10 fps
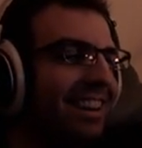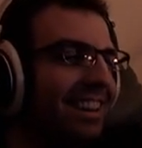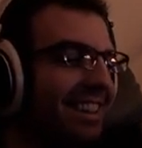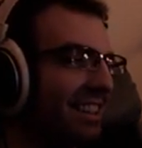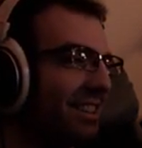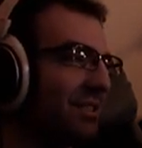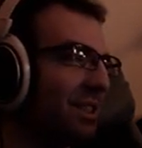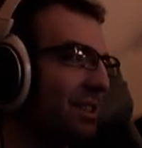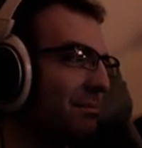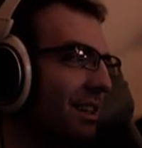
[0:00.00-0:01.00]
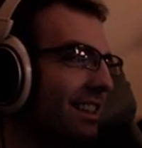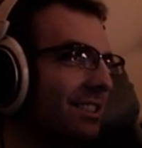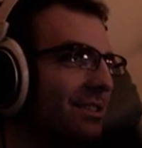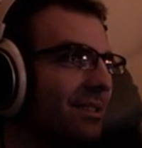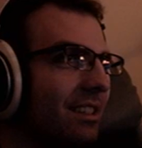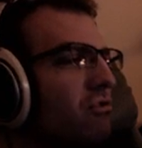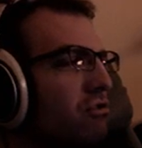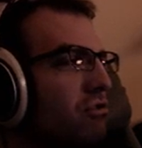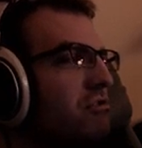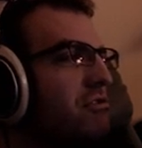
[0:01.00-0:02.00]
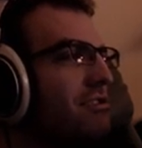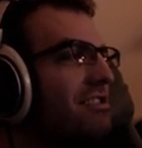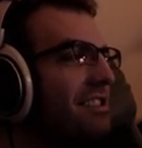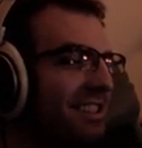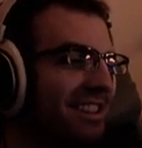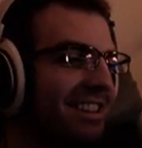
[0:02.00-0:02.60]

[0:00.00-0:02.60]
He's like fucking beating his meat. Oh, yeah.